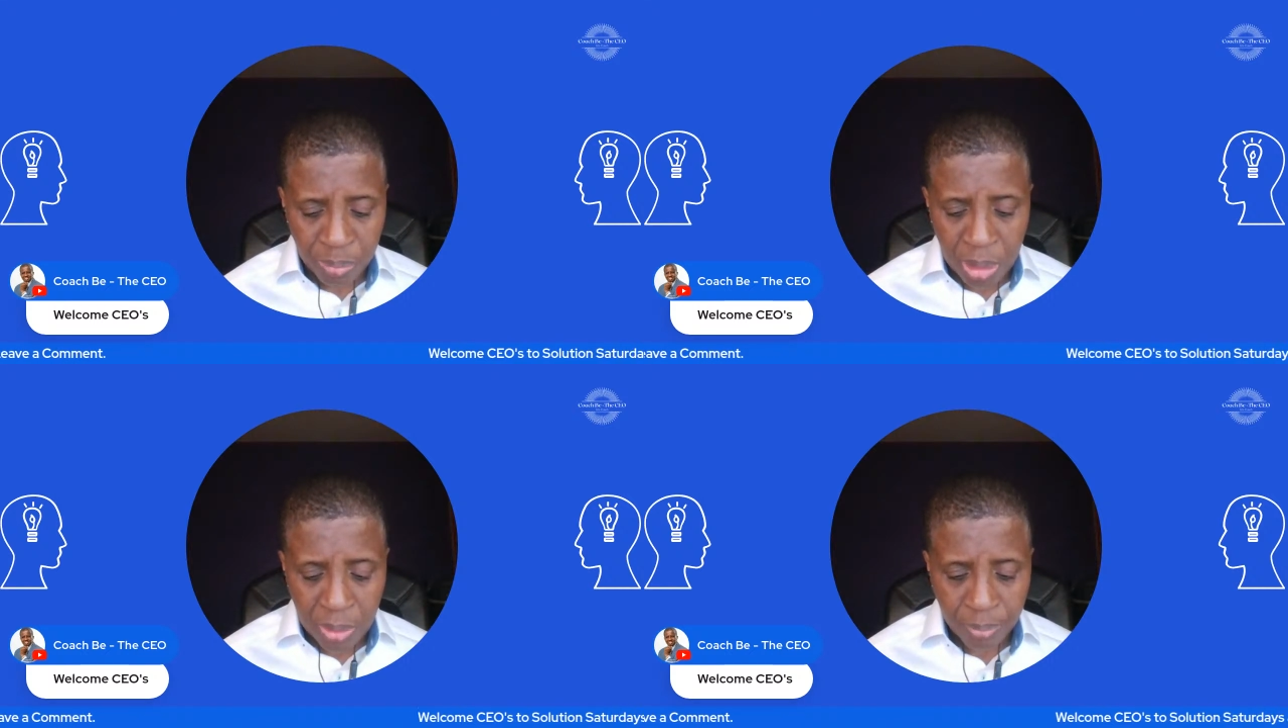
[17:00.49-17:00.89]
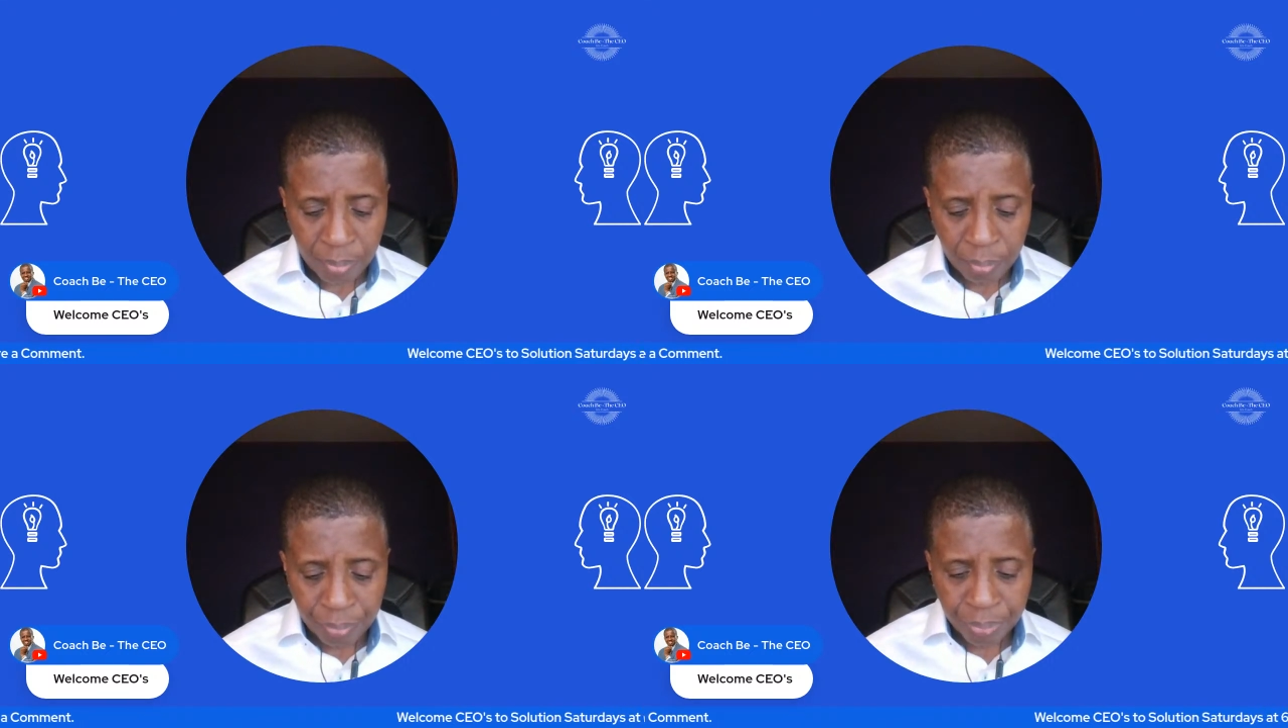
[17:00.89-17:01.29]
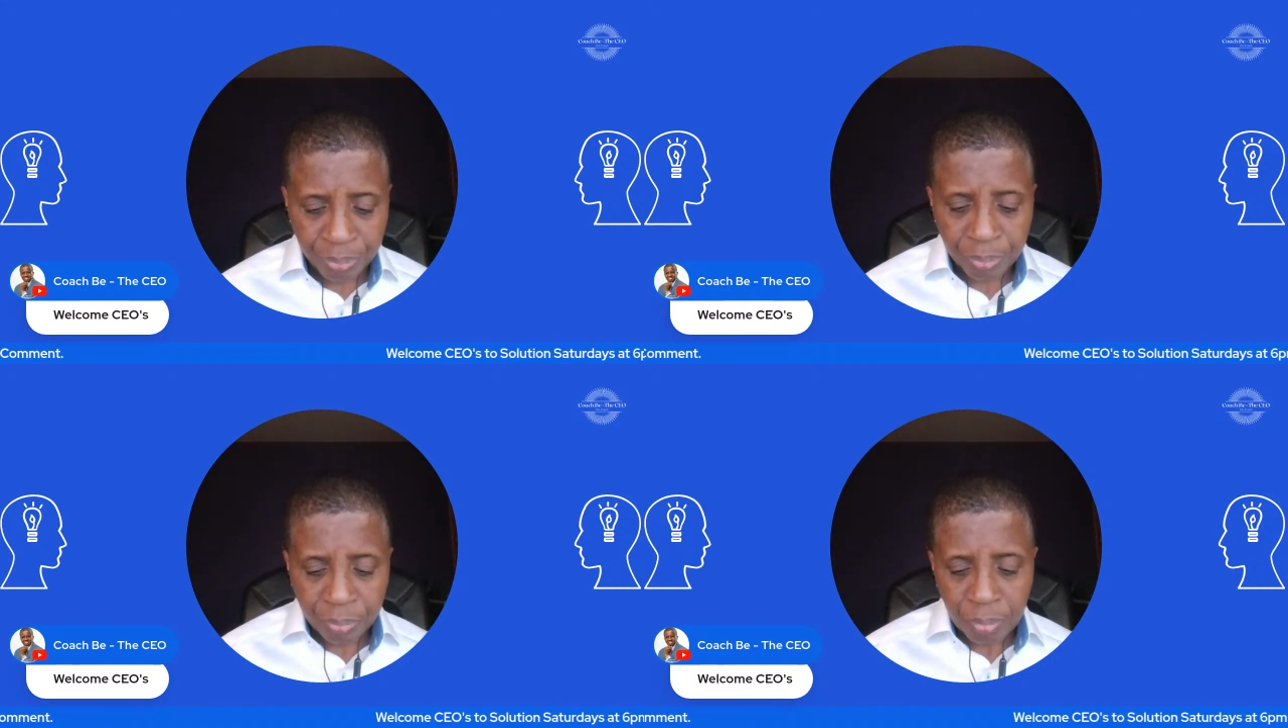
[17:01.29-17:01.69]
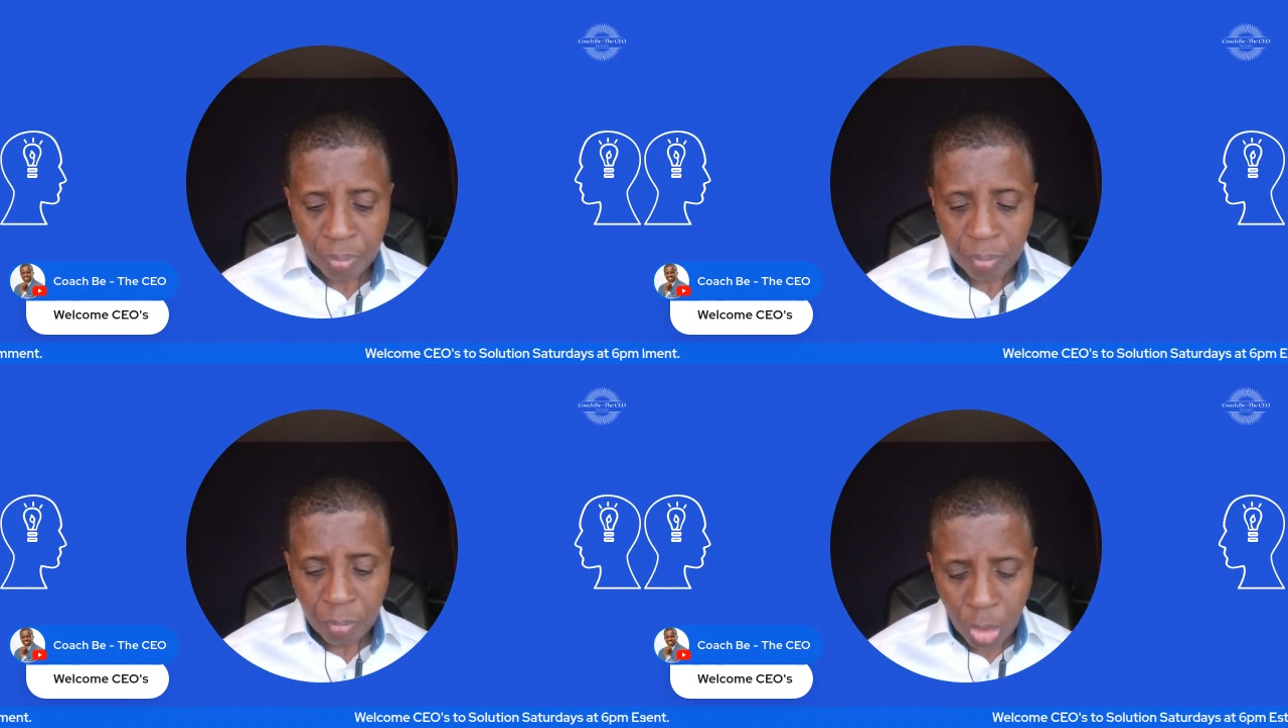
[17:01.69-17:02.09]
me
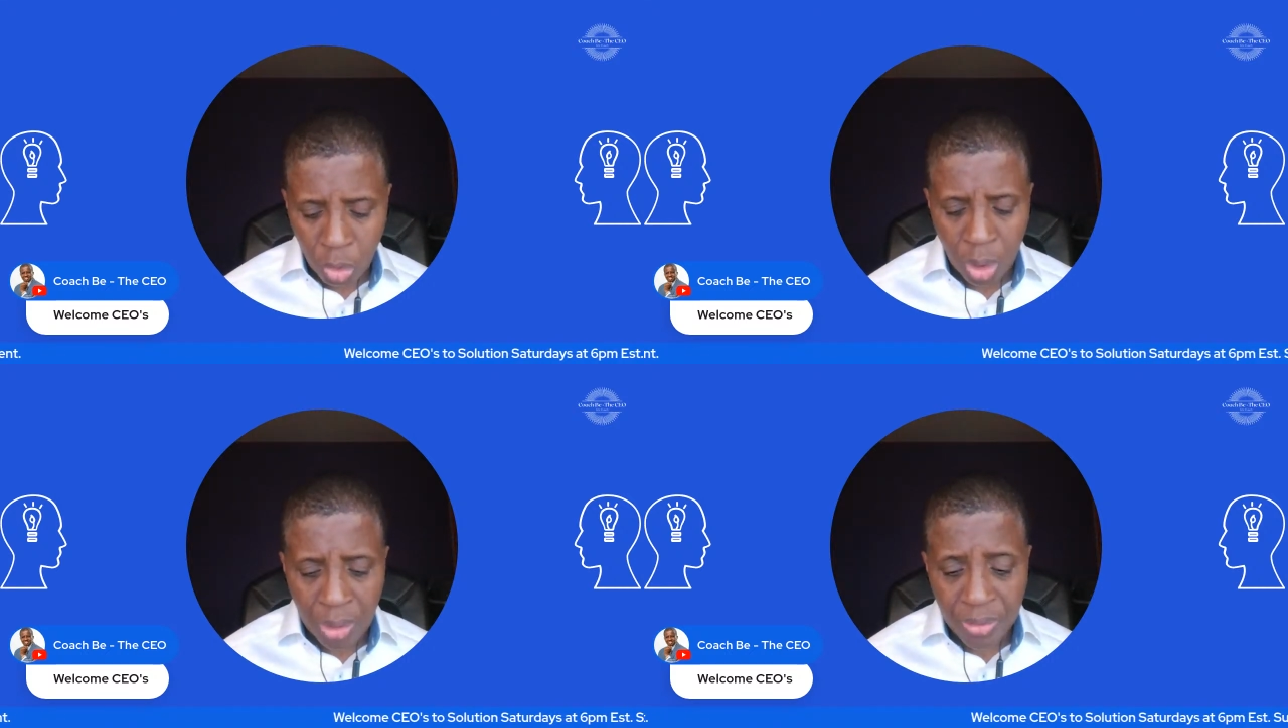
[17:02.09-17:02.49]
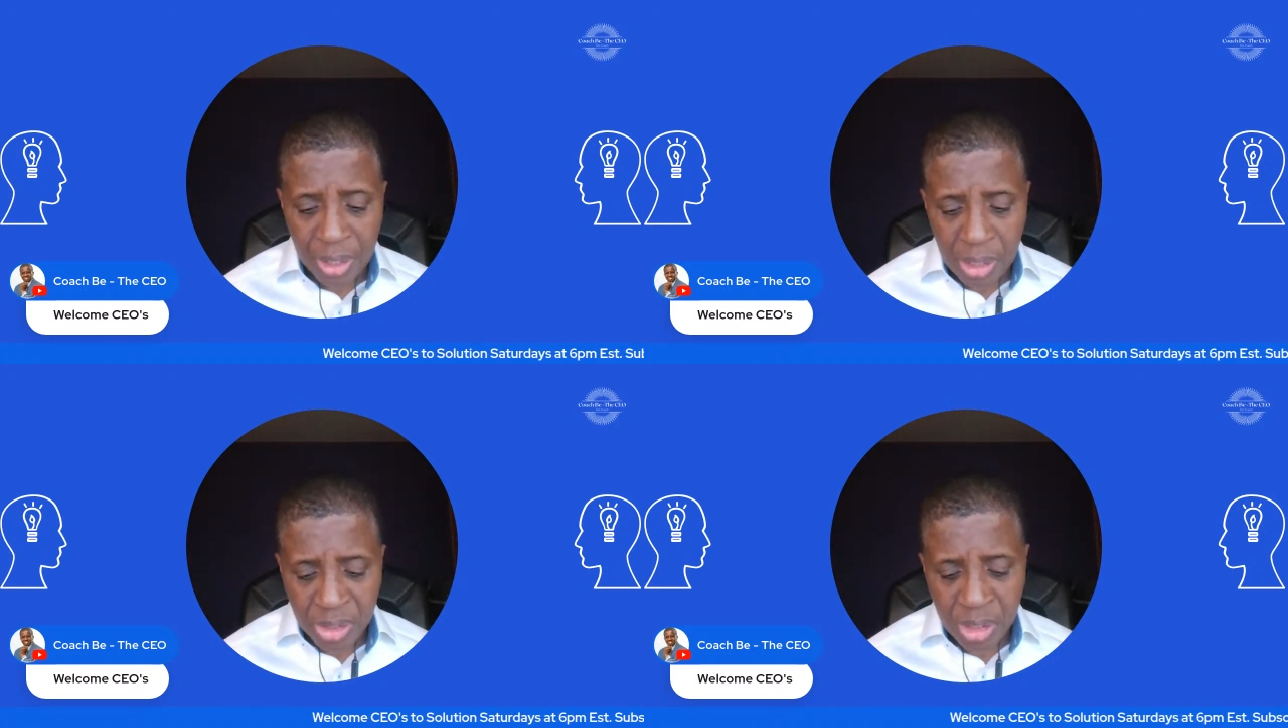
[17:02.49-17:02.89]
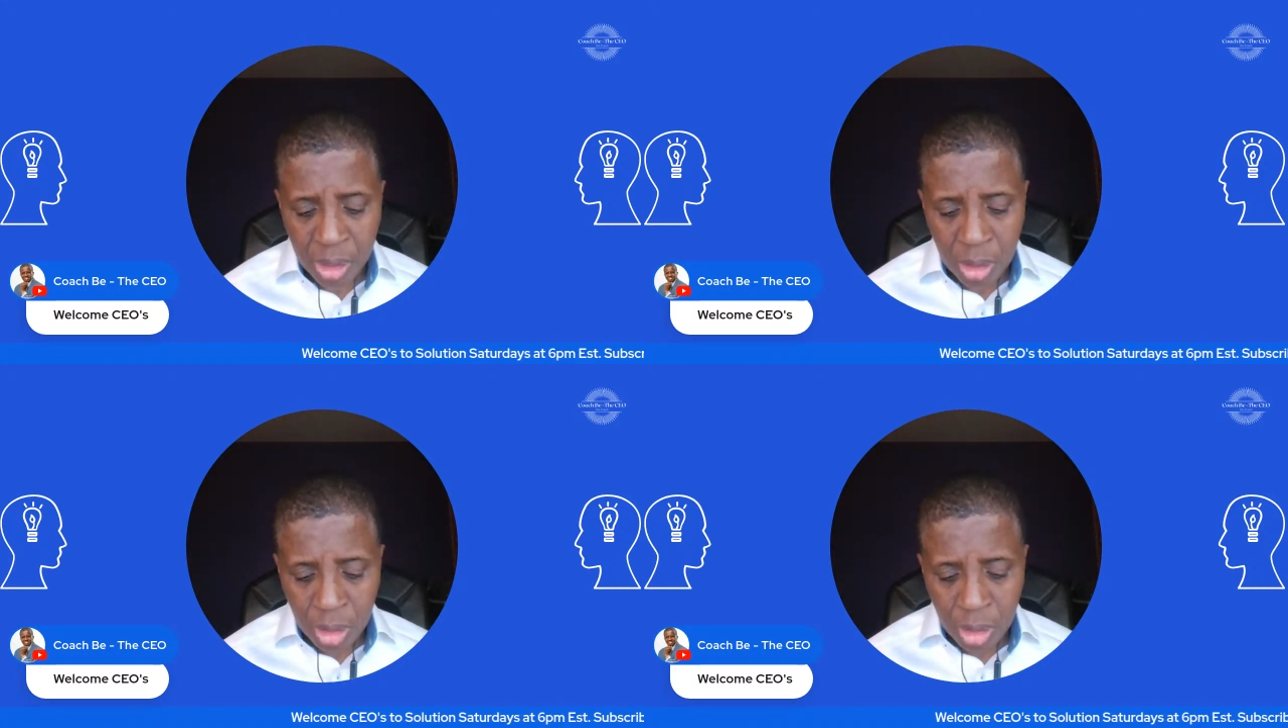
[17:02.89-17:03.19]
on this.